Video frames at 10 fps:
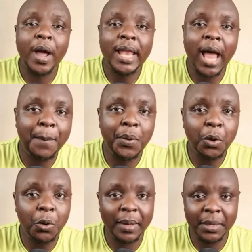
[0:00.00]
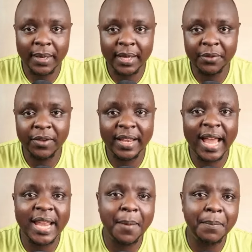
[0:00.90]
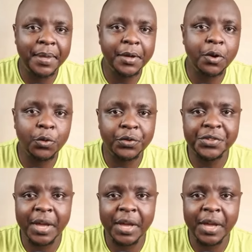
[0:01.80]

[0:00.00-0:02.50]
while Apollo Money Market Fund had a big growth,